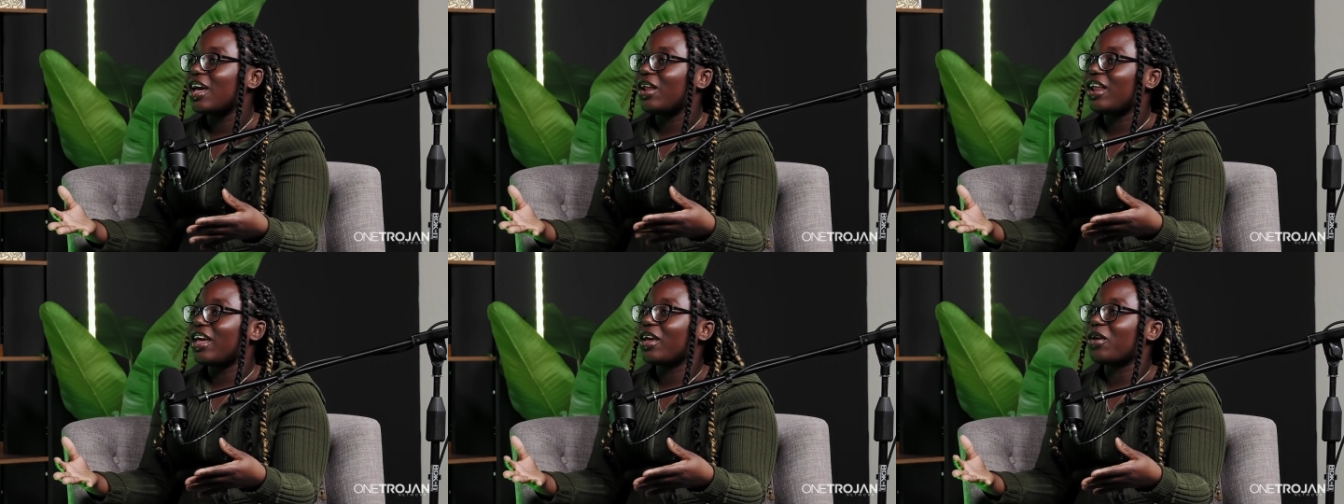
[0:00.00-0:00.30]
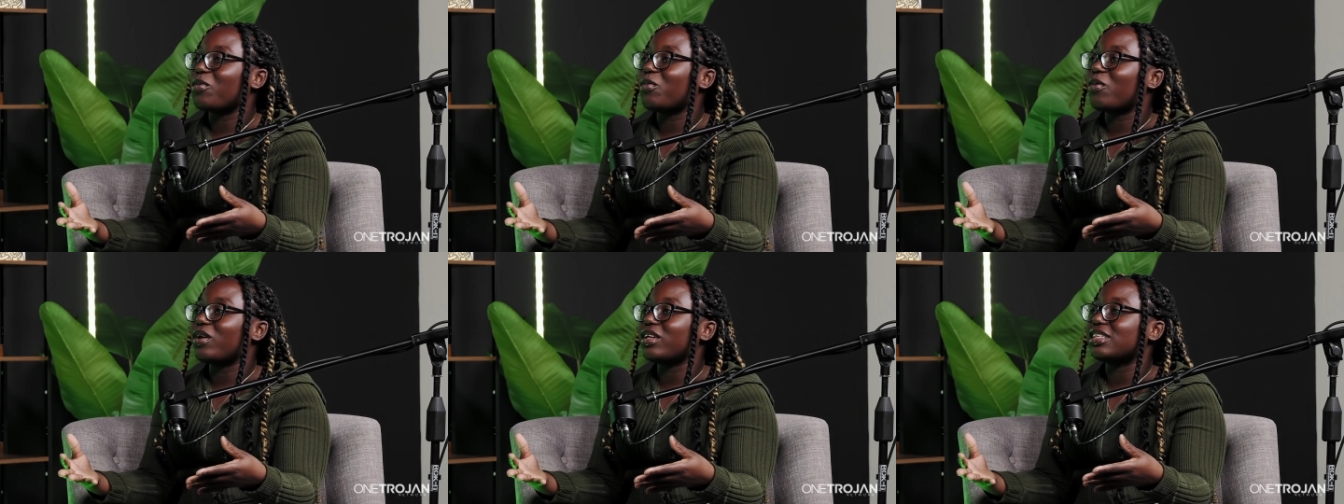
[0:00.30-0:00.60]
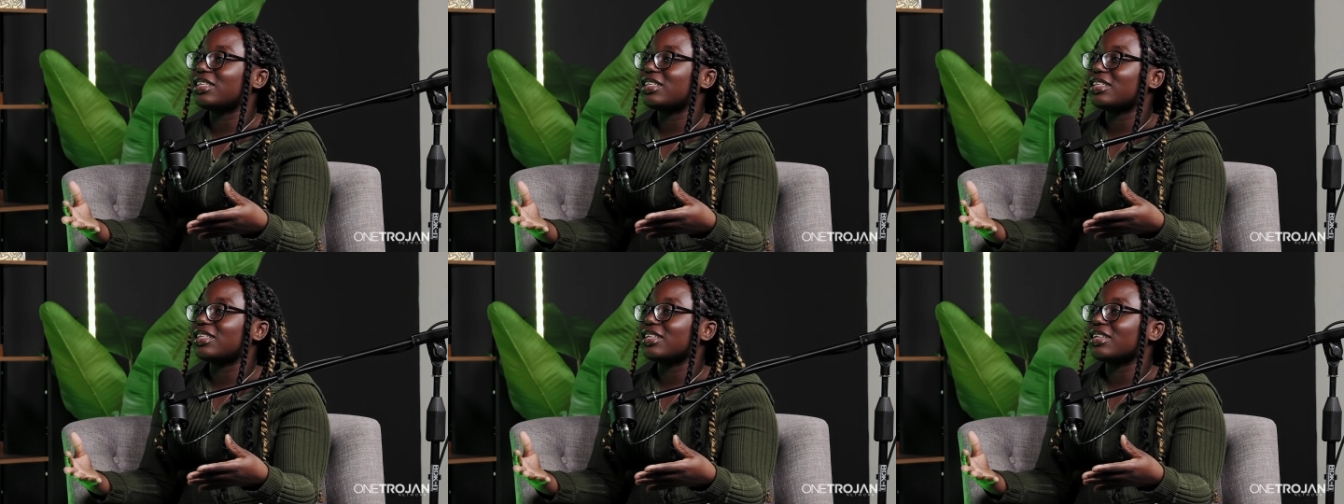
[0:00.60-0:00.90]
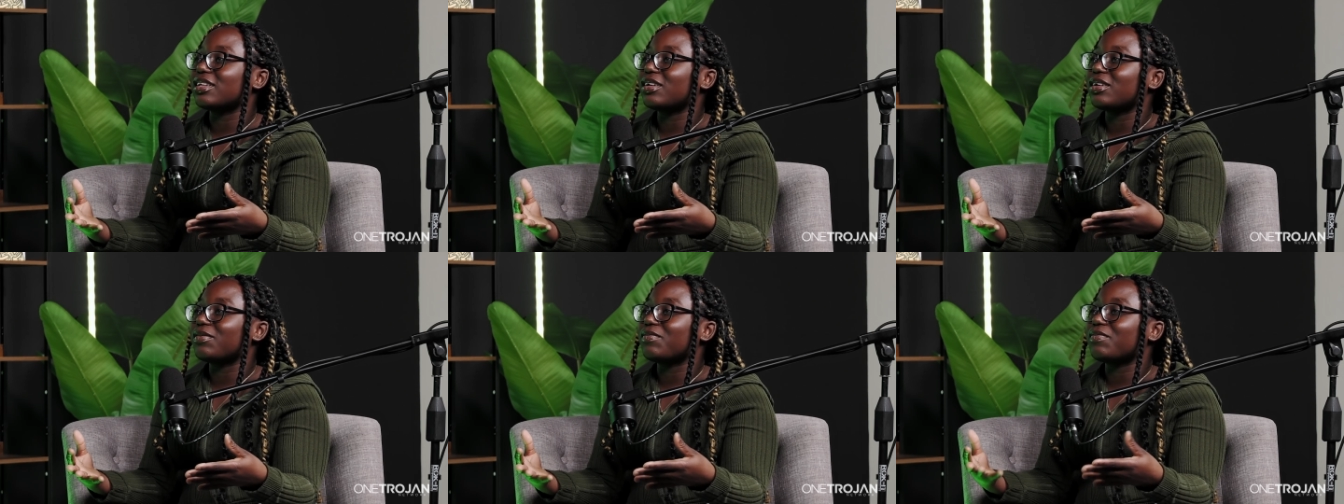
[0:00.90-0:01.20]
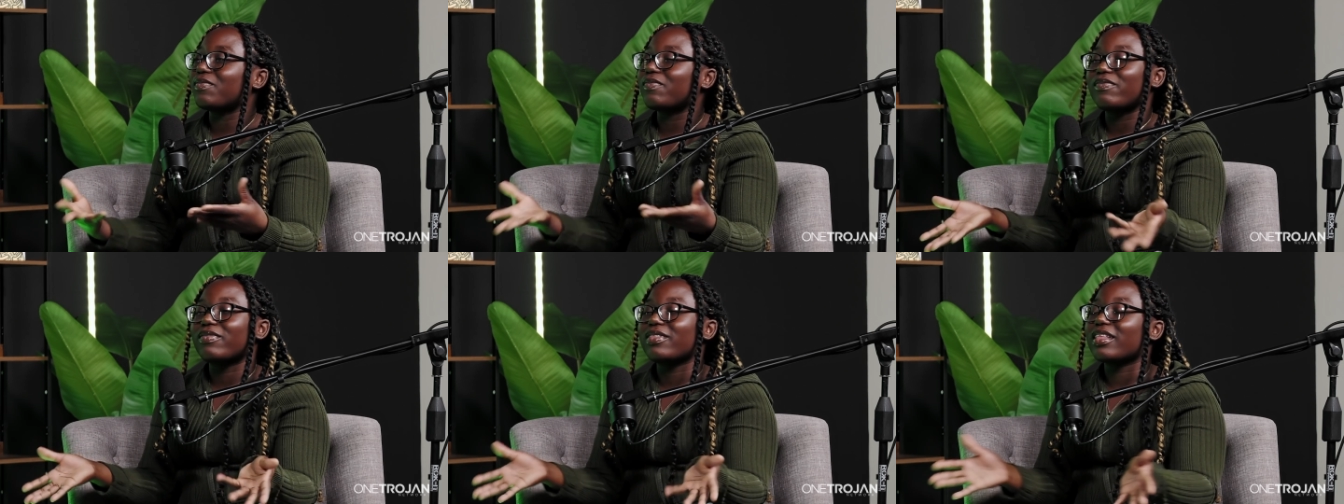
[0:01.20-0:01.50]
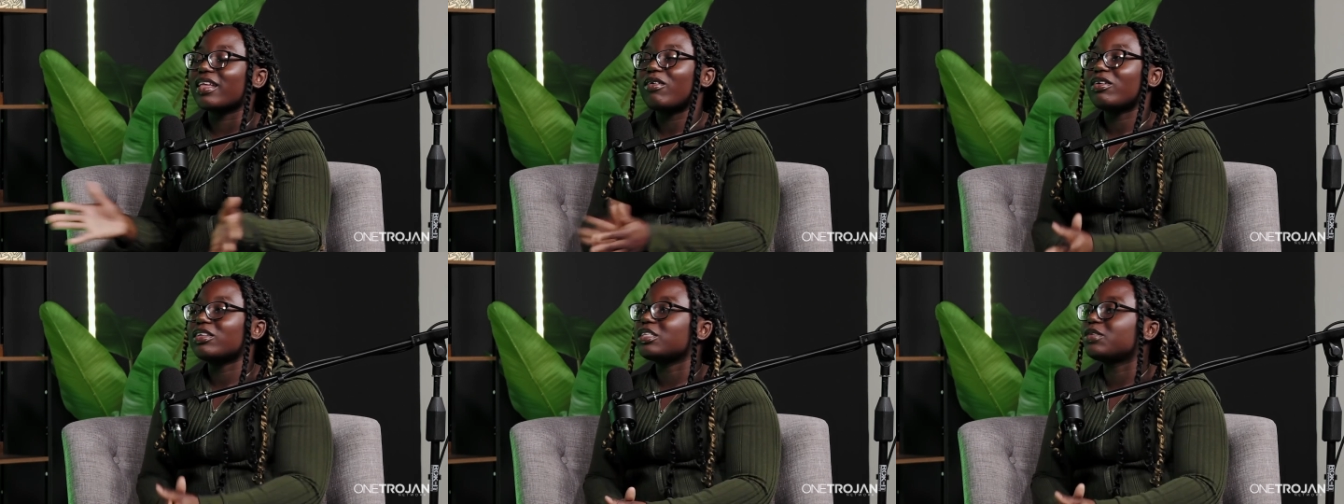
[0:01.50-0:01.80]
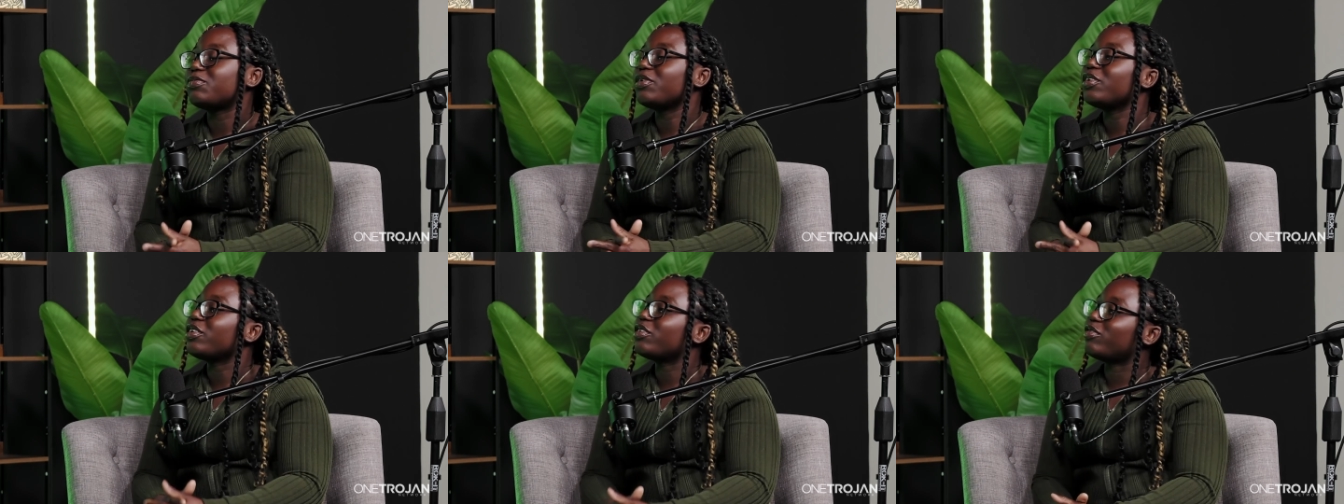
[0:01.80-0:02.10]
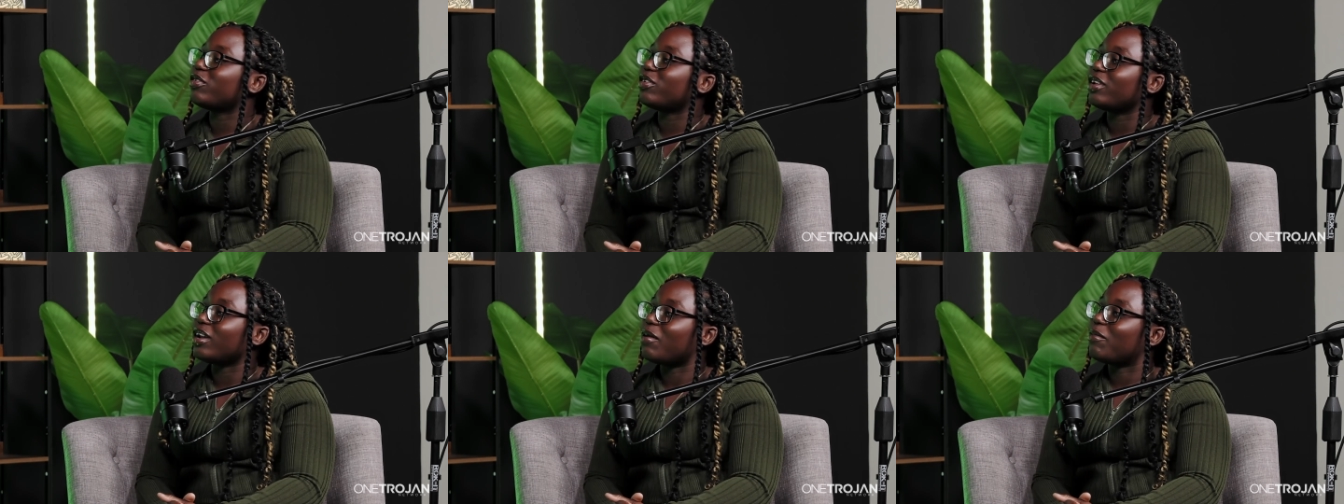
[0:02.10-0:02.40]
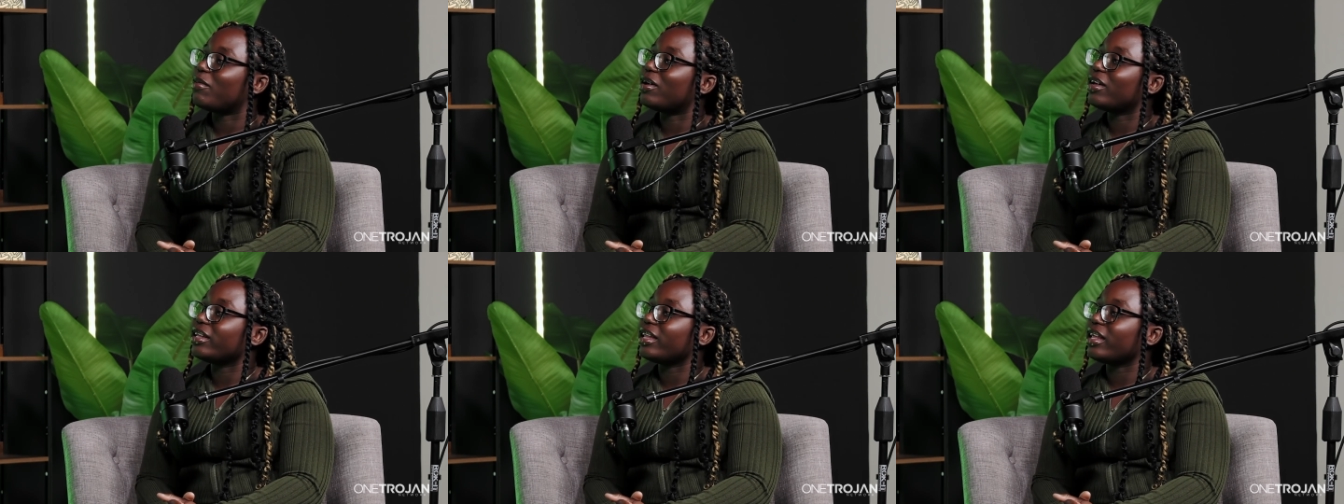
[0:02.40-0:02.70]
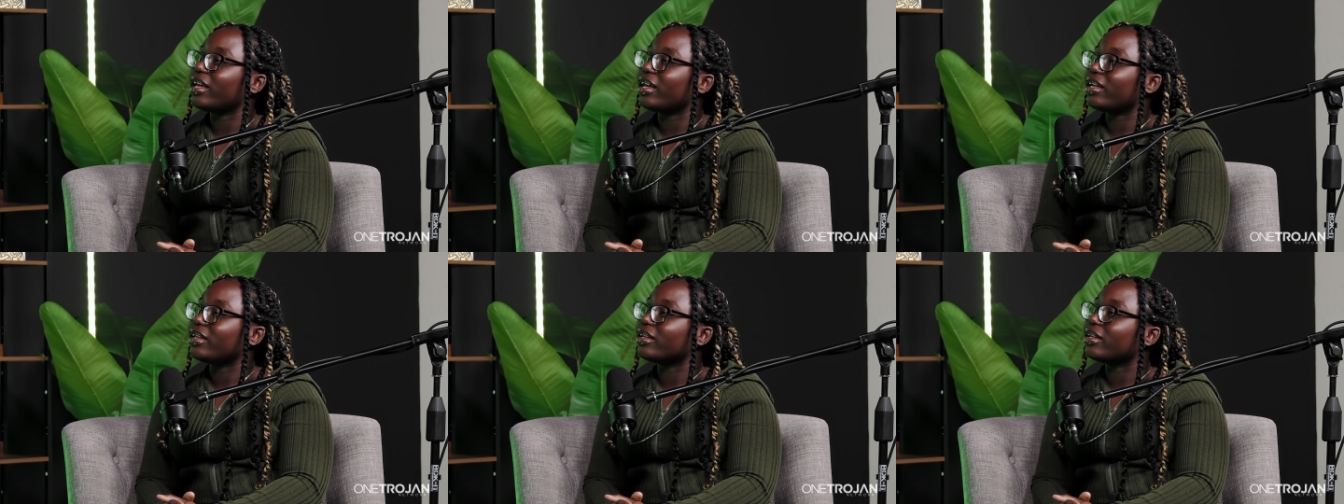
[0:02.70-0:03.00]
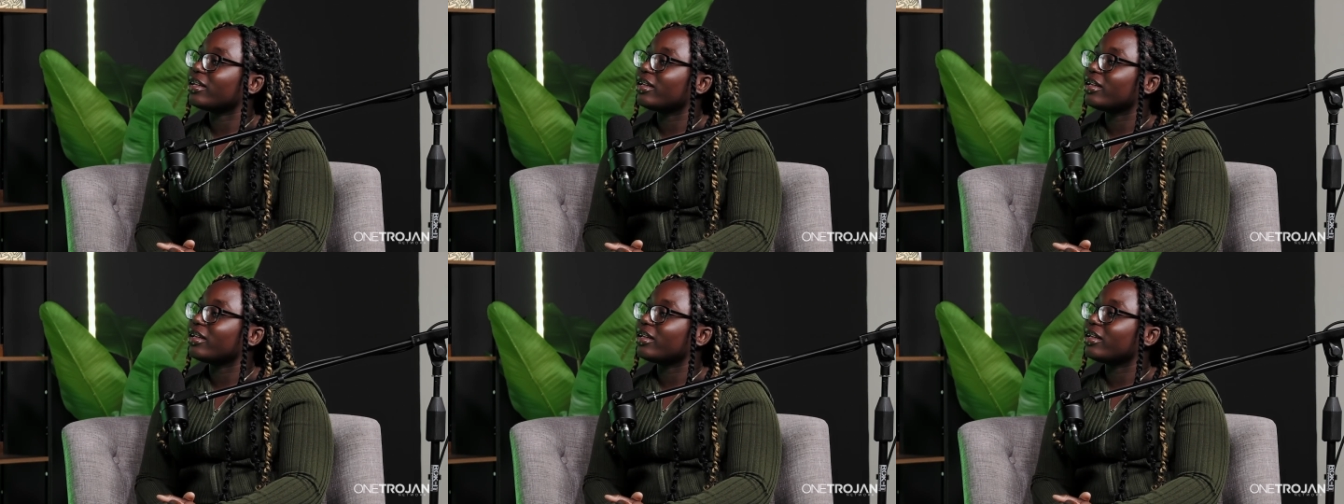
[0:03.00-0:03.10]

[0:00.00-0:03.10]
like what's what's beautiful about that.